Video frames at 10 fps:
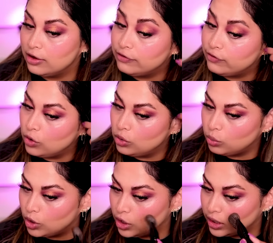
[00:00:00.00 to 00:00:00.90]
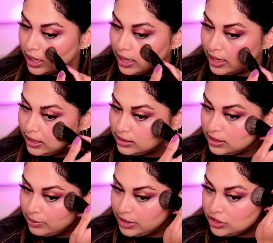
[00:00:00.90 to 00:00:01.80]
for work, and
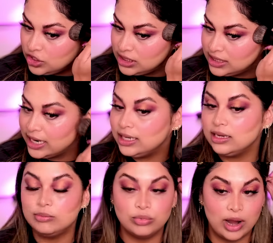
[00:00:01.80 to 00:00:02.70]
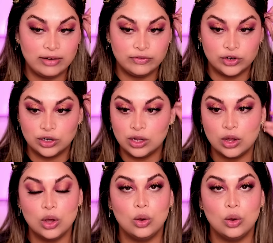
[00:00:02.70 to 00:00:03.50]
Samia, she stayed in Bradford